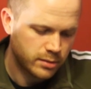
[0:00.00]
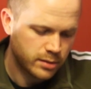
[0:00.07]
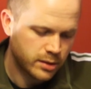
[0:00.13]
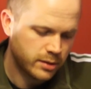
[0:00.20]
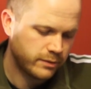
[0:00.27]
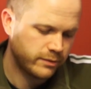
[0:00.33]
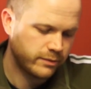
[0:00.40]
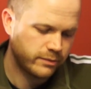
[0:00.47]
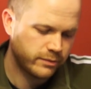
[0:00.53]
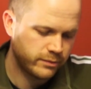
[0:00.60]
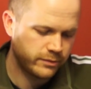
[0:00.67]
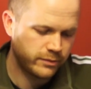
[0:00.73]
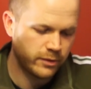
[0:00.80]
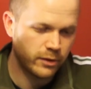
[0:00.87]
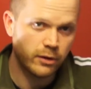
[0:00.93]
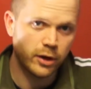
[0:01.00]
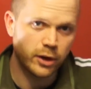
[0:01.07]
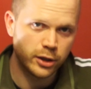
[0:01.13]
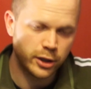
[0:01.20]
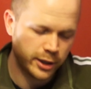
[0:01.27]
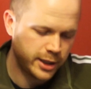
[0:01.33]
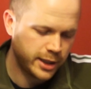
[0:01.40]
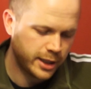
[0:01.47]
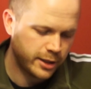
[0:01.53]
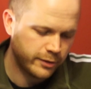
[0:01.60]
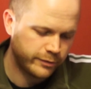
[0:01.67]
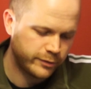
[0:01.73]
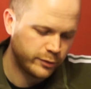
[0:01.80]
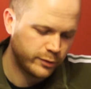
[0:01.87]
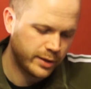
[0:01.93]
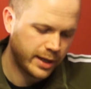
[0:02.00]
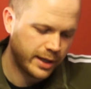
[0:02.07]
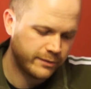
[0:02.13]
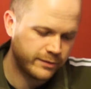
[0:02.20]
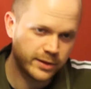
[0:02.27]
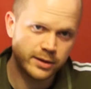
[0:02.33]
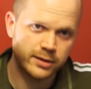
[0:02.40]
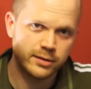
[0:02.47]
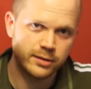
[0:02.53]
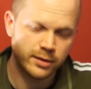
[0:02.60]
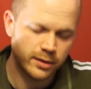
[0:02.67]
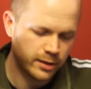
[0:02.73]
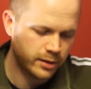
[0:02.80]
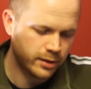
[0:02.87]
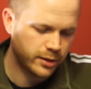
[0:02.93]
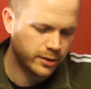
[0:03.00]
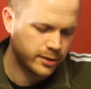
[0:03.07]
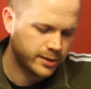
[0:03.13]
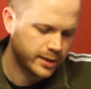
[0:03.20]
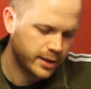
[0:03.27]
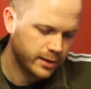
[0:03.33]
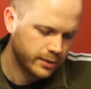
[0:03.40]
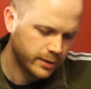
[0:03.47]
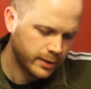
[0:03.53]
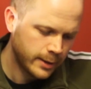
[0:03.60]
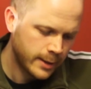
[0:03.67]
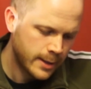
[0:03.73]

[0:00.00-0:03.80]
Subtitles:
if you're unlucky enough to have it on the tile.